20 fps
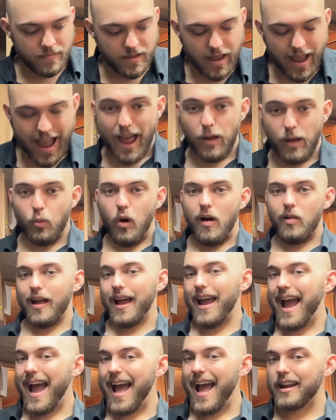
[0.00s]
And while I
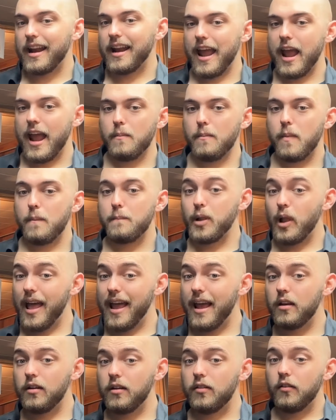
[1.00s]
had an amp
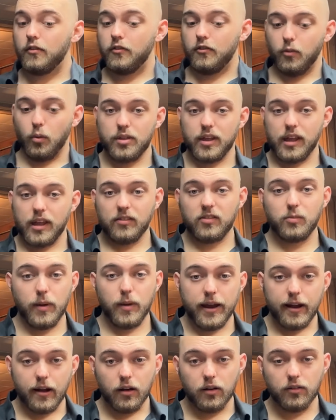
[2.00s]
planned for these
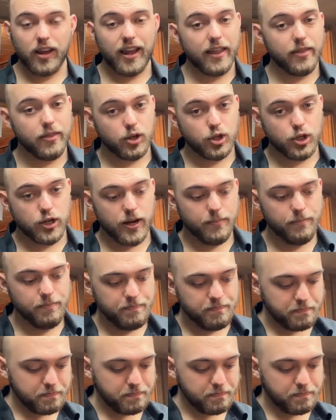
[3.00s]
speakers in the gym,